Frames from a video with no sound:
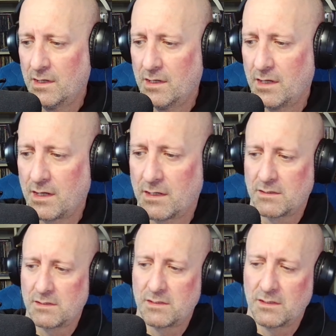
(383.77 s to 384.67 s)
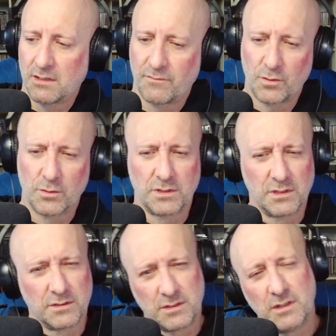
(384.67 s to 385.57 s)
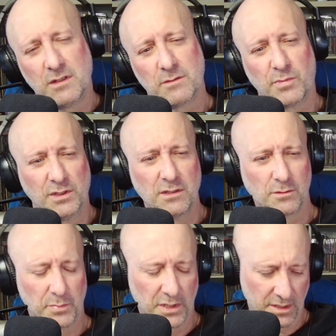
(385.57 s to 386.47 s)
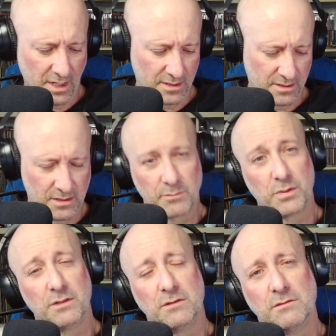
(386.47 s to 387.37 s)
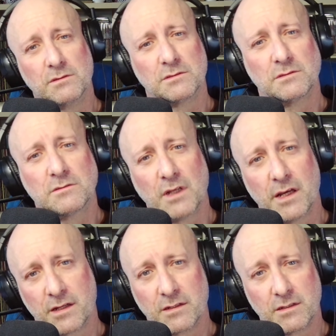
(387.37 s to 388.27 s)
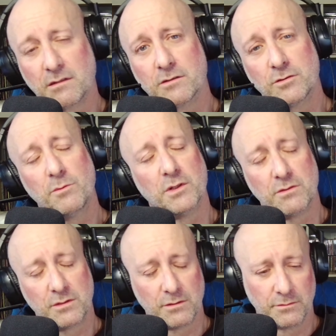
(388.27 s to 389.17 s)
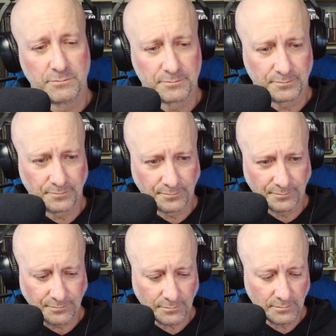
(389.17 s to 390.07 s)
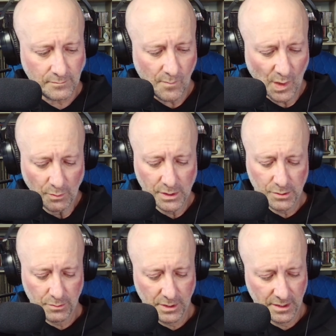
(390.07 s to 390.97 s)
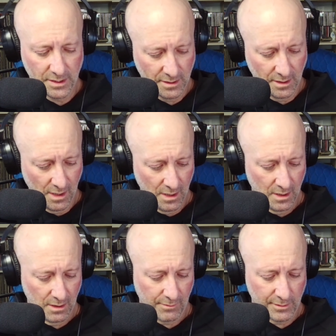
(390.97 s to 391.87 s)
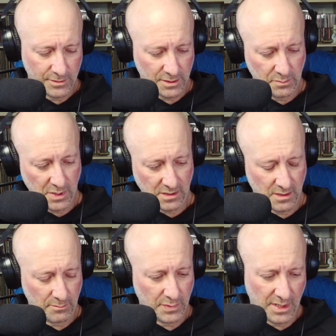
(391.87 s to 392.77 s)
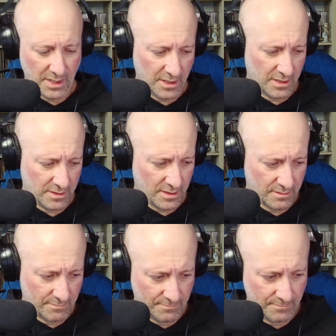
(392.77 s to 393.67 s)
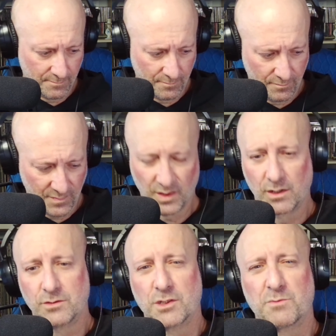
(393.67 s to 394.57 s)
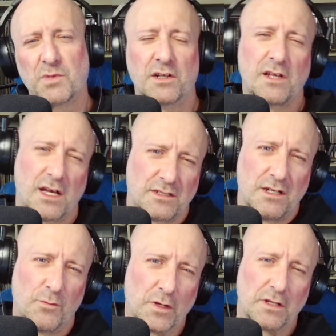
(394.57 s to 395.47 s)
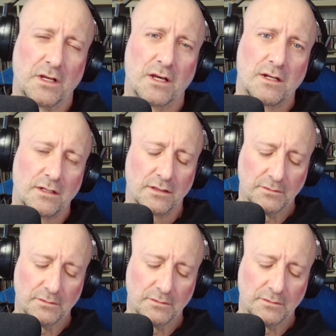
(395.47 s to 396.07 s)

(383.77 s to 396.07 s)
And uh, of course, there's the uh, political podcast I produce, edit, and contribute to, which we uh, we were just picked up by a um, the largest podcast network in Canada.